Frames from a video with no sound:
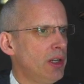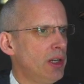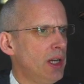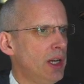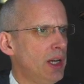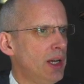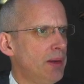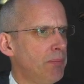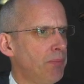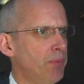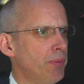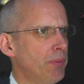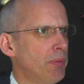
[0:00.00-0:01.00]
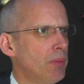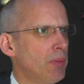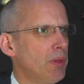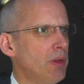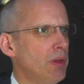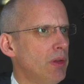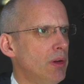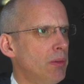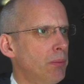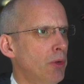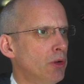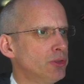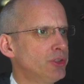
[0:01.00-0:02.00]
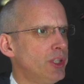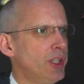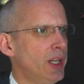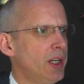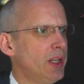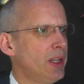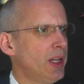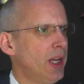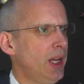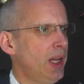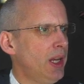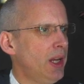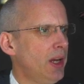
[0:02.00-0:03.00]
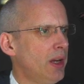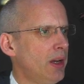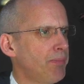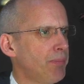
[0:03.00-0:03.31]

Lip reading: I'm not seeing anything here.